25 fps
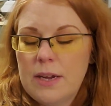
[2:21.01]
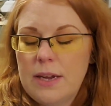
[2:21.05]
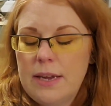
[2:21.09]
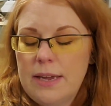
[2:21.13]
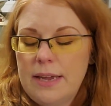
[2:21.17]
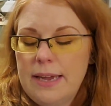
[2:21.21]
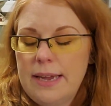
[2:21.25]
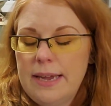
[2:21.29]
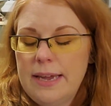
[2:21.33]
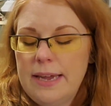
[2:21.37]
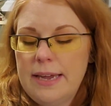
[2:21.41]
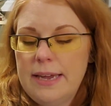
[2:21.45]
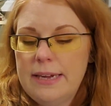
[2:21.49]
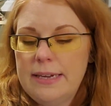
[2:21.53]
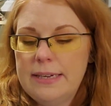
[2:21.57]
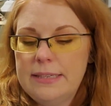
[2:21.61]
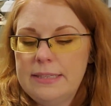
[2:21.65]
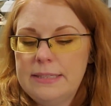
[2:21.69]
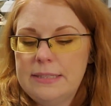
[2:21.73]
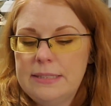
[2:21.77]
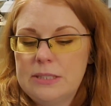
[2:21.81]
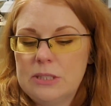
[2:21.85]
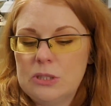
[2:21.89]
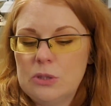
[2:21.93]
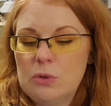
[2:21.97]

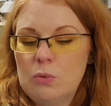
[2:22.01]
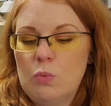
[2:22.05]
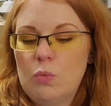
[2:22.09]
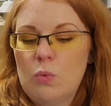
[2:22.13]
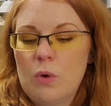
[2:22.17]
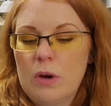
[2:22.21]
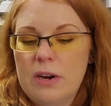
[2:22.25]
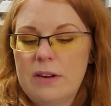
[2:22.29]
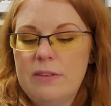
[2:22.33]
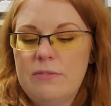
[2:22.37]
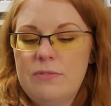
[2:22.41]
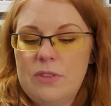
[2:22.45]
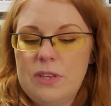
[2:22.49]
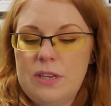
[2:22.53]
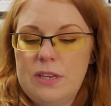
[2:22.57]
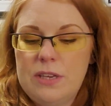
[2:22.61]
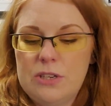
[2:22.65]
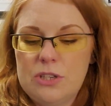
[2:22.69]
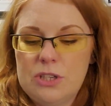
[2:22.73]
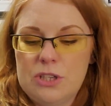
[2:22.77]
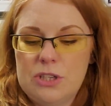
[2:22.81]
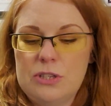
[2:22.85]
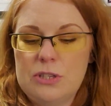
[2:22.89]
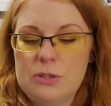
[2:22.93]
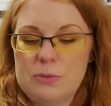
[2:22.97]
And one of the
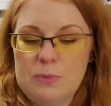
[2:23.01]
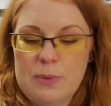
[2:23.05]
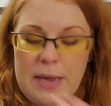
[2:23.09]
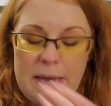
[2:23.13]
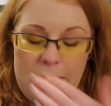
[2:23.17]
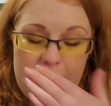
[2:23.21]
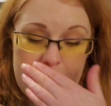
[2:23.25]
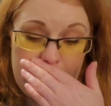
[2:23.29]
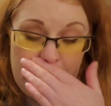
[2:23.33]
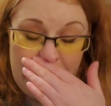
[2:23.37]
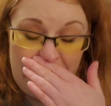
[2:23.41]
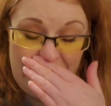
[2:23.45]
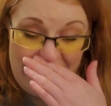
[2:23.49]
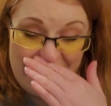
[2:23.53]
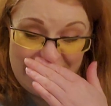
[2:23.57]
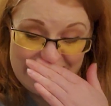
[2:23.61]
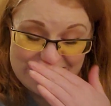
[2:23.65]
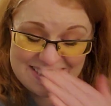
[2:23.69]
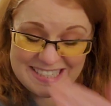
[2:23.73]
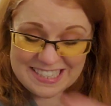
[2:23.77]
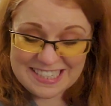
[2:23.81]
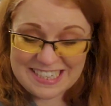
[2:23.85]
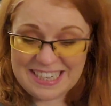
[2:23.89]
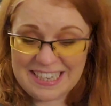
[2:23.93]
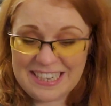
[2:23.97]
issues we had
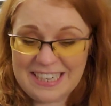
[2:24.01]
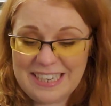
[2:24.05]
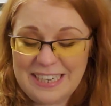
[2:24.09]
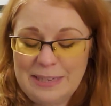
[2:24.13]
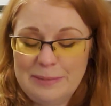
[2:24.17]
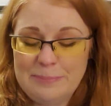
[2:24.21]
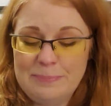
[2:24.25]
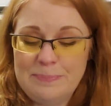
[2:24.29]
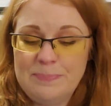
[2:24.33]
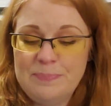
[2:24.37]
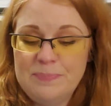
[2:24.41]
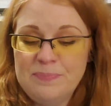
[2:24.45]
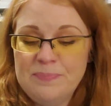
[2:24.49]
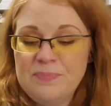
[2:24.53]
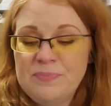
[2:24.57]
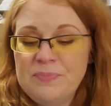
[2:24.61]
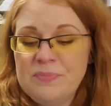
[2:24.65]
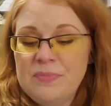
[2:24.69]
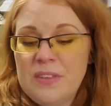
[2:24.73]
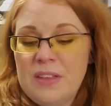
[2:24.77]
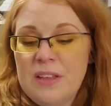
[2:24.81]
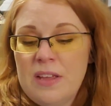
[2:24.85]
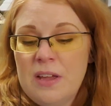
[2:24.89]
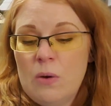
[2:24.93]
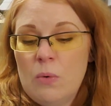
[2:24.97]
last time
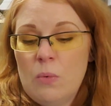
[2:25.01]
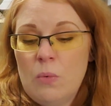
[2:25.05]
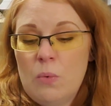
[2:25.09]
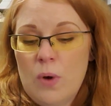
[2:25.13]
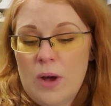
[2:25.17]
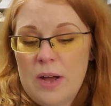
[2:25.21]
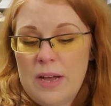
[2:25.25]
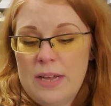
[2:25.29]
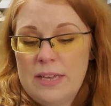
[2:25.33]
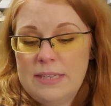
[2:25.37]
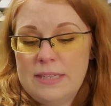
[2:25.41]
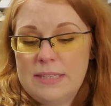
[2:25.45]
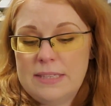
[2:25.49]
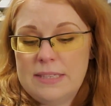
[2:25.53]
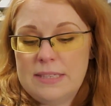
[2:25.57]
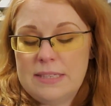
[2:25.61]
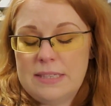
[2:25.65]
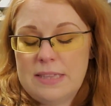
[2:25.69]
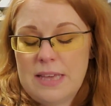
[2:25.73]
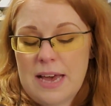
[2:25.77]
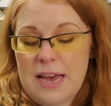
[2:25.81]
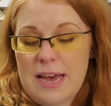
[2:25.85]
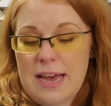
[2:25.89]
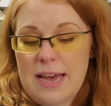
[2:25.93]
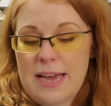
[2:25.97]
was
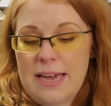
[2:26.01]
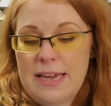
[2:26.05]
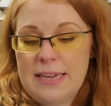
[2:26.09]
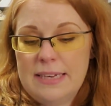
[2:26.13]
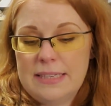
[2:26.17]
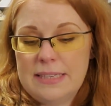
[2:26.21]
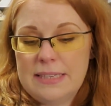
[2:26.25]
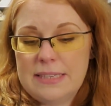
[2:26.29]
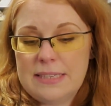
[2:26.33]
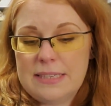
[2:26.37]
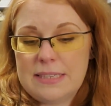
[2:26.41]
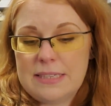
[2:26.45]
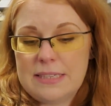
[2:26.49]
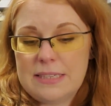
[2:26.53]
that